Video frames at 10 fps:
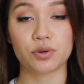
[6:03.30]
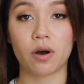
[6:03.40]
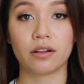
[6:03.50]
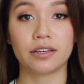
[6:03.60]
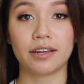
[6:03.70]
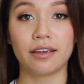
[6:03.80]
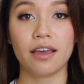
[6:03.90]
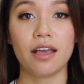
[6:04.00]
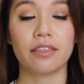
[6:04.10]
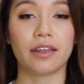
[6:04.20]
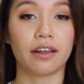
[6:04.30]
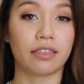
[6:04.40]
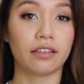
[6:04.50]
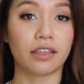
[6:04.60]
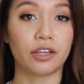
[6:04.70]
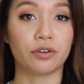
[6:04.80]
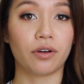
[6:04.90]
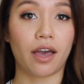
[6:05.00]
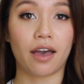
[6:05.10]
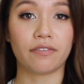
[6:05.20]
quality, then I think that you'll
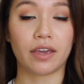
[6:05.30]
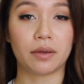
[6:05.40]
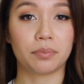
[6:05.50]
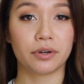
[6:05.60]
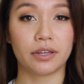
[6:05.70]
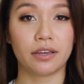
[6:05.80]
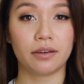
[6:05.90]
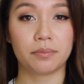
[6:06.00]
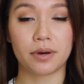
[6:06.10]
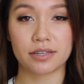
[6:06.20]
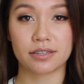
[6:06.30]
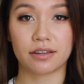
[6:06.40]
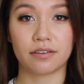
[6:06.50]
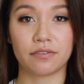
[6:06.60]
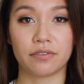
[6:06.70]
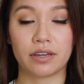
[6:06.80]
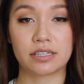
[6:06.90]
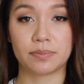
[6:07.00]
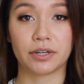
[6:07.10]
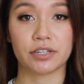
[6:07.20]
have a pretty positive
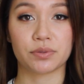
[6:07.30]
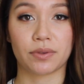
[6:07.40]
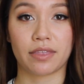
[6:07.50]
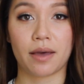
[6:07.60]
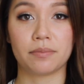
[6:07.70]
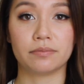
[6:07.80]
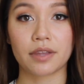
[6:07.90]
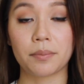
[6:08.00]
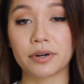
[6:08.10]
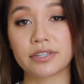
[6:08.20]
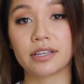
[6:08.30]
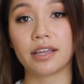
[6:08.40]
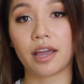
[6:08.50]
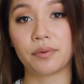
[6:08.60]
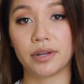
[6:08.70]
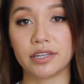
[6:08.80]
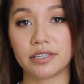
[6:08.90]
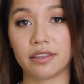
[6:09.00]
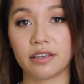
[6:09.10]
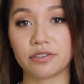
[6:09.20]
experience with them. Personally, I went
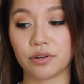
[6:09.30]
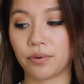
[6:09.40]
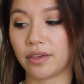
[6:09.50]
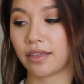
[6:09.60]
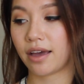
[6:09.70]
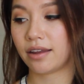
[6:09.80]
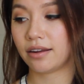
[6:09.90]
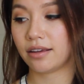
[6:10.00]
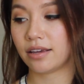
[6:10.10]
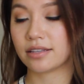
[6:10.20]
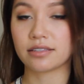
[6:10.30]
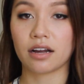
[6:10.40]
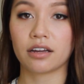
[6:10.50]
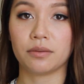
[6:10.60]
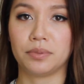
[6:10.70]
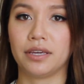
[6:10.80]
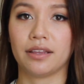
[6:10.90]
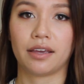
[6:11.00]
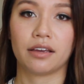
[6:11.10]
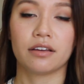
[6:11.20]
into this knowing that it's not going to be
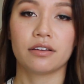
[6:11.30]
like